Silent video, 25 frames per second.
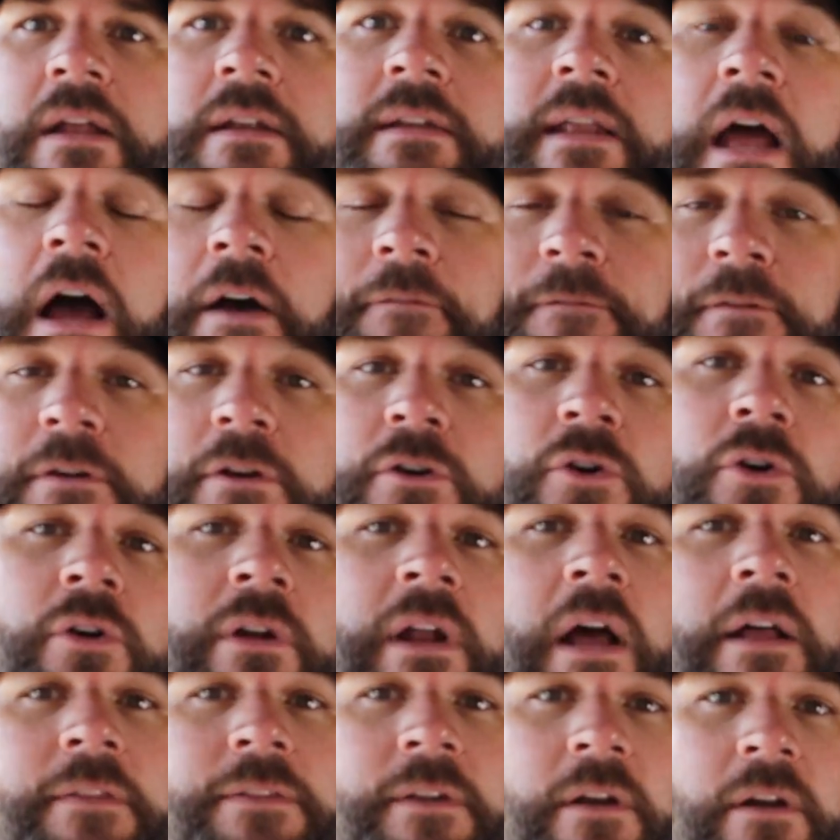Now, if you're
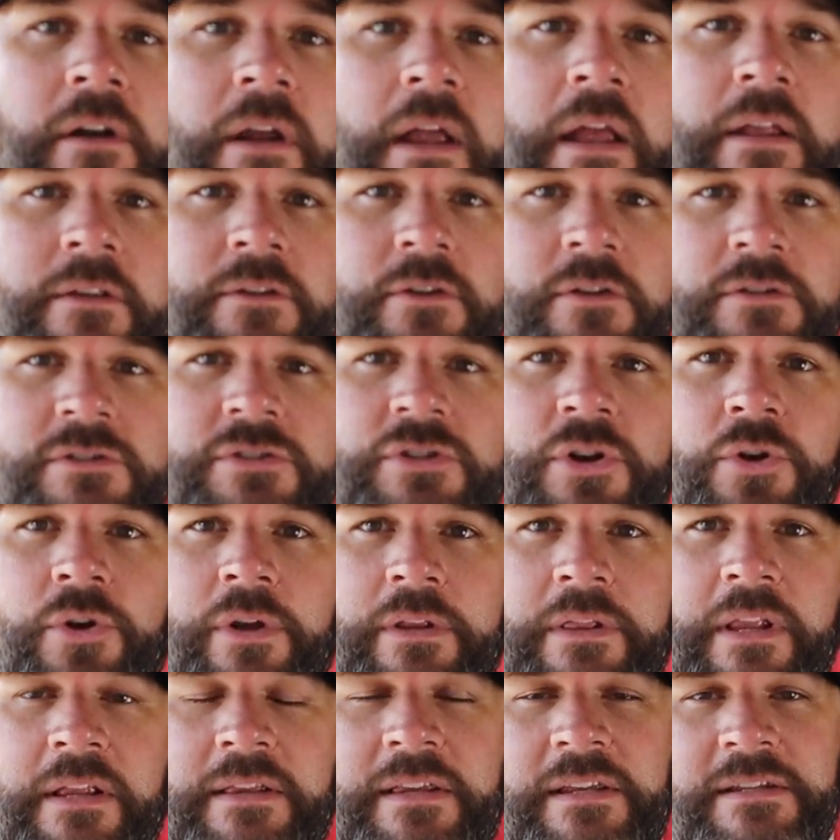going out there and you're
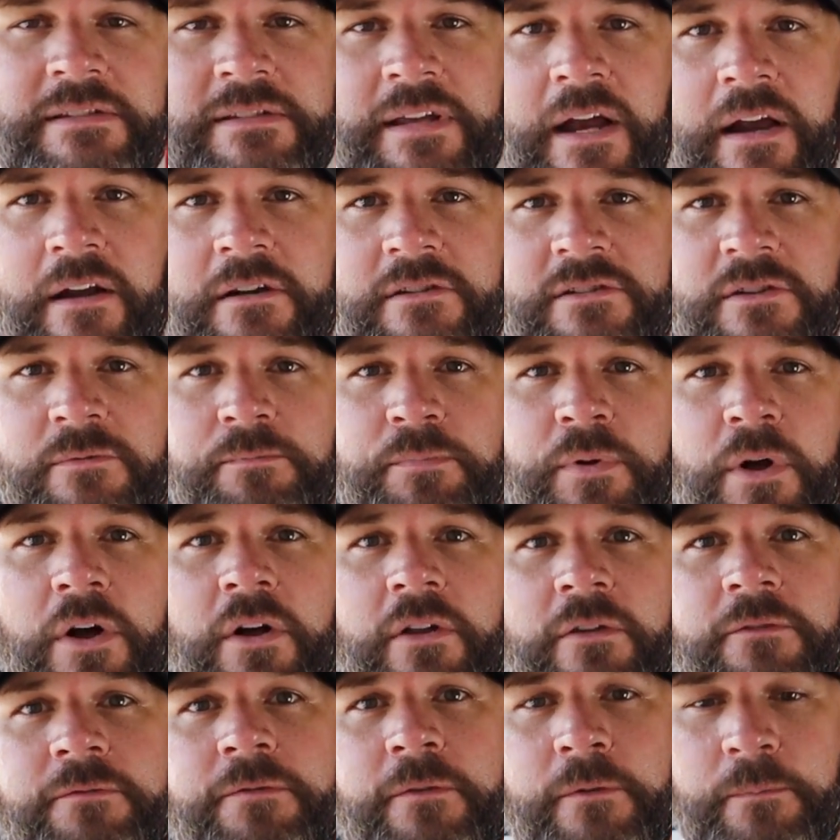showing that these tires are
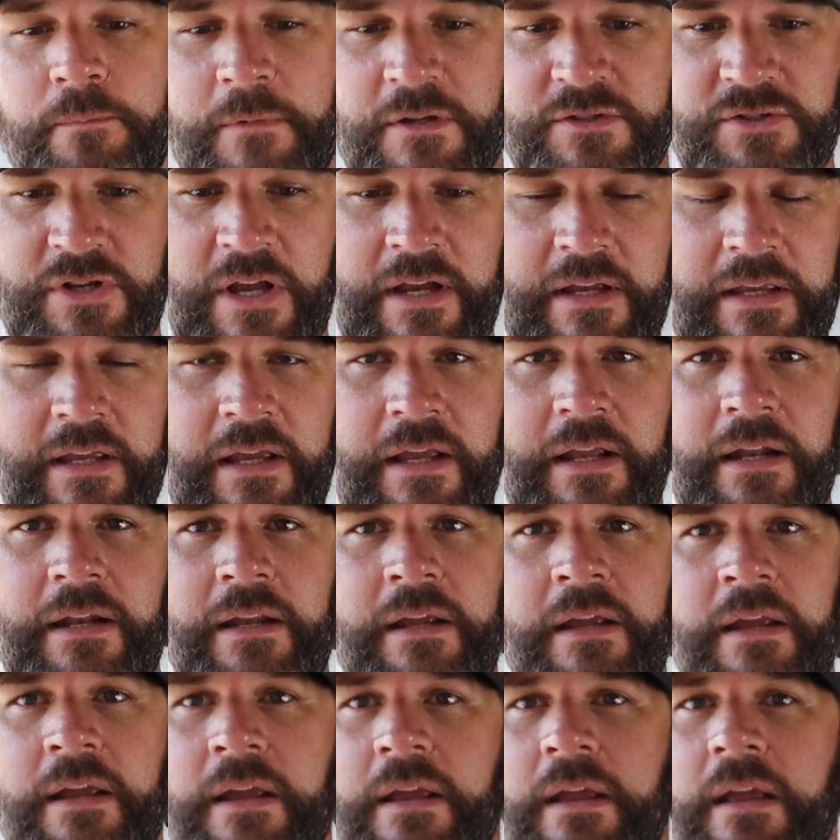bald from the
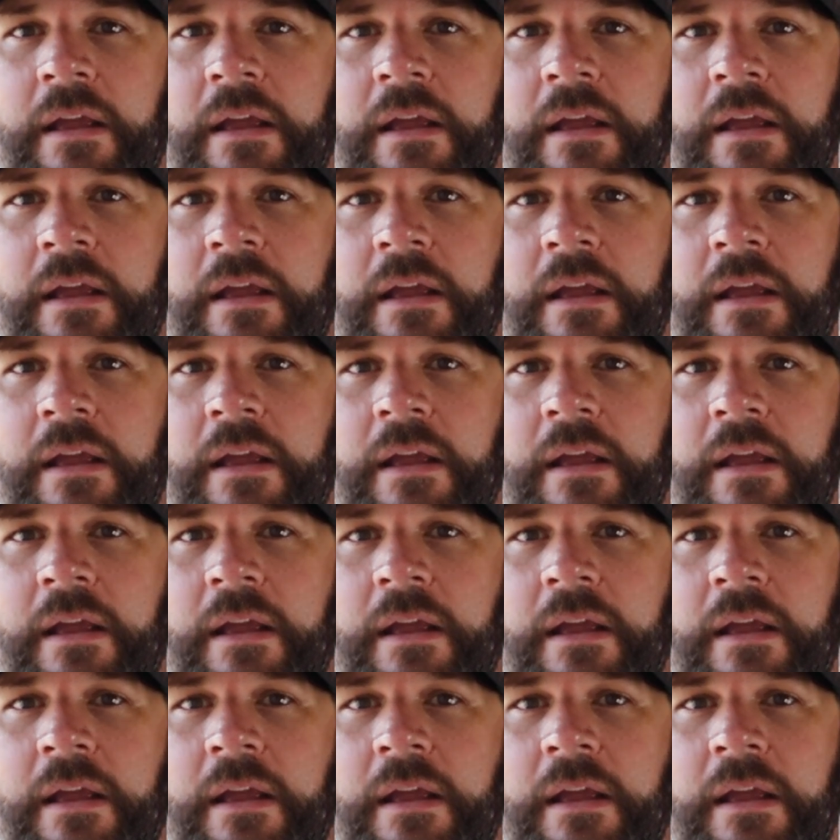check-in,